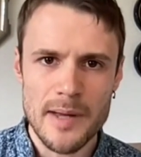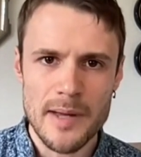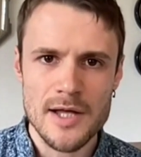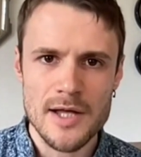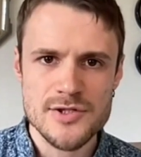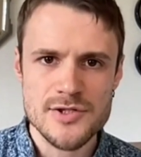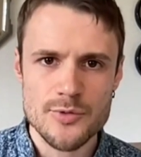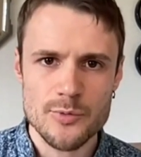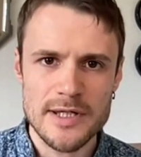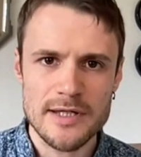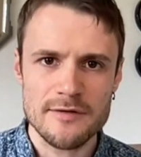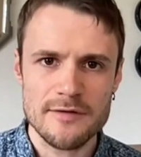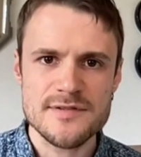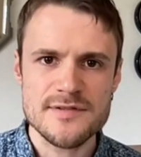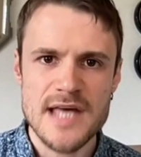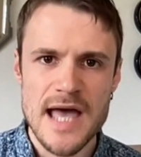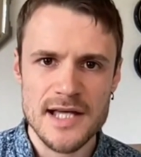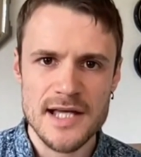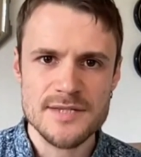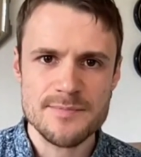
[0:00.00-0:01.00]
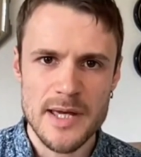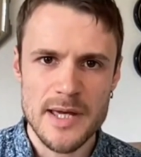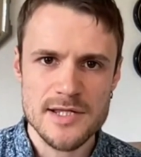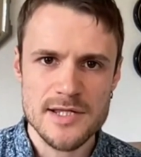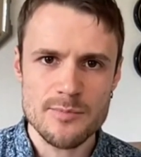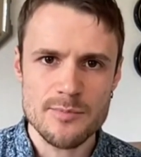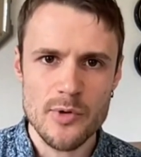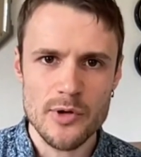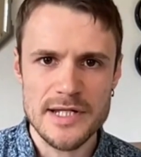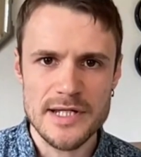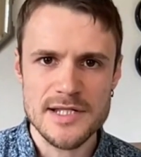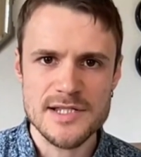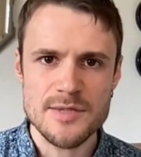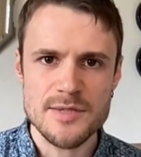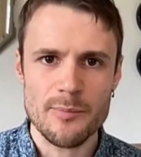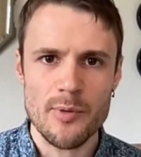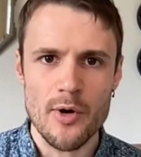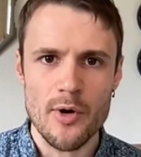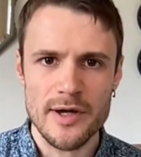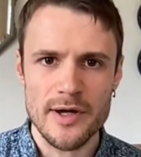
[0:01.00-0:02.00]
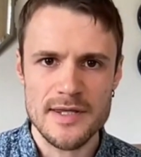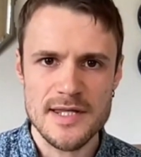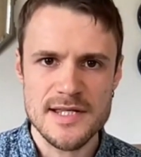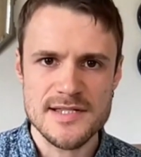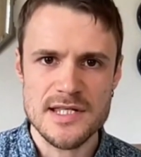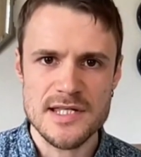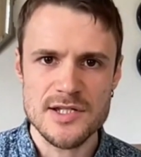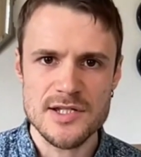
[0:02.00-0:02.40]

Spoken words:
a week of taxpayers' money in supporting these